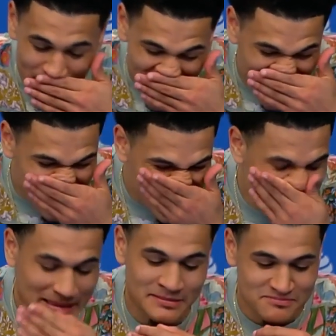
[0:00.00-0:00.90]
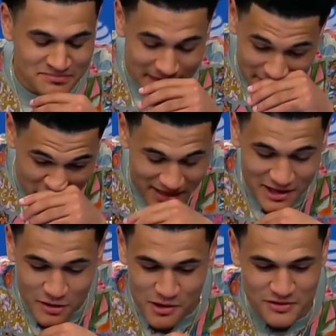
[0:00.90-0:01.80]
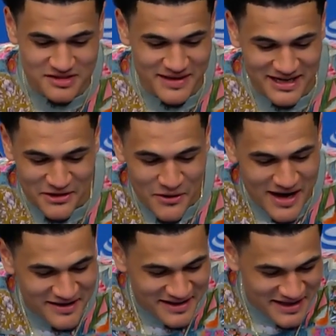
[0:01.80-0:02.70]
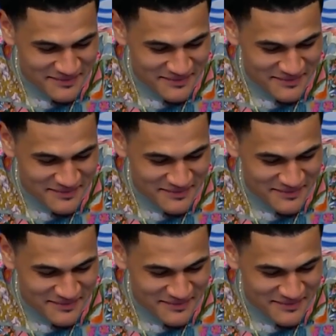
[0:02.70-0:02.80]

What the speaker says: Man, I thought my elbow was about to go out again,